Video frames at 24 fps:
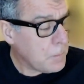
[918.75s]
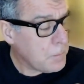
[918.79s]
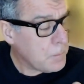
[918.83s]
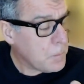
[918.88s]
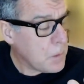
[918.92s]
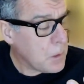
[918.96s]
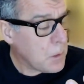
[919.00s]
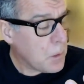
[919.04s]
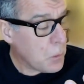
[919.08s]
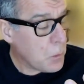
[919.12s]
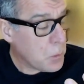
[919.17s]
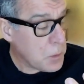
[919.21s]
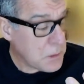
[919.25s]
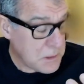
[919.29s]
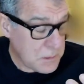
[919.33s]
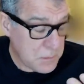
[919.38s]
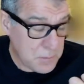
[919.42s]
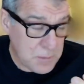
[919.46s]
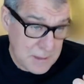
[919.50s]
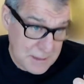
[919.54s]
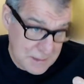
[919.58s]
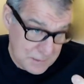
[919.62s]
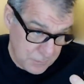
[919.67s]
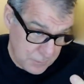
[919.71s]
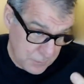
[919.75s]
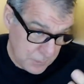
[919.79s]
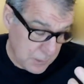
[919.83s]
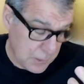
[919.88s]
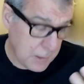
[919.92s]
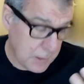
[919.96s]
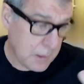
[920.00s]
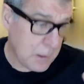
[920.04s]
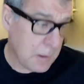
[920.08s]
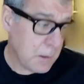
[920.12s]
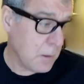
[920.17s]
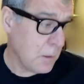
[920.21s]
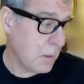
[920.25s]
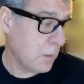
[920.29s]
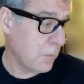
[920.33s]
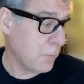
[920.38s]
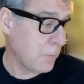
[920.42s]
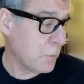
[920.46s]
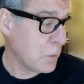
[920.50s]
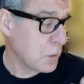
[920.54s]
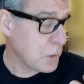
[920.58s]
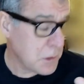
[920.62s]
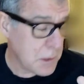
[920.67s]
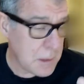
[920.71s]
you know, which is a very,
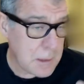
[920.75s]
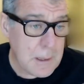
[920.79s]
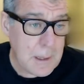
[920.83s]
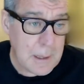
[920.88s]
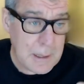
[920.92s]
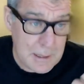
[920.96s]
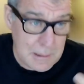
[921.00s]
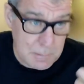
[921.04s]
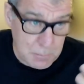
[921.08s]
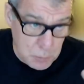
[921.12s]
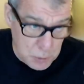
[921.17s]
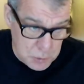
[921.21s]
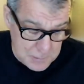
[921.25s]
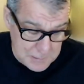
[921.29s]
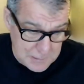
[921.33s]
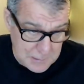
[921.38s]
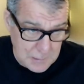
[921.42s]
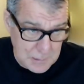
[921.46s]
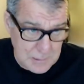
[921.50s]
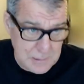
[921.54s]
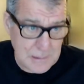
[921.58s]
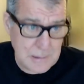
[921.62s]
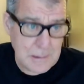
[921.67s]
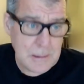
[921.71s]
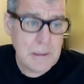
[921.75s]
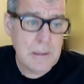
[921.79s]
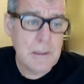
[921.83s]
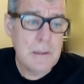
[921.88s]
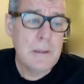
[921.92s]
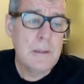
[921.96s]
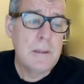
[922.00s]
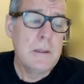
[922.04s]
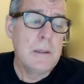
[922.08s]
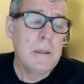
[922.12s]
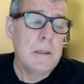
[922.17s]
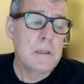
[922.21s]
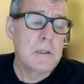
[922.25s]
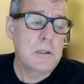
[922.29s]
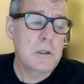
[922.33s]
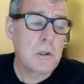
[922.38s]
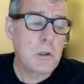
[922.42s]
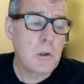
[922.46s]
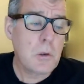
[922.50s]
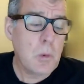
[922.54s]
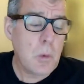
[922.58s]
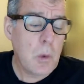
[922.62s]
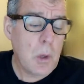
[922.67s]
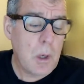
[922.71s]
unfortunately, high mortality.
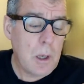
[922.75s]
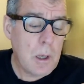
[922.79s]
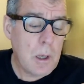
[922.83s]
So,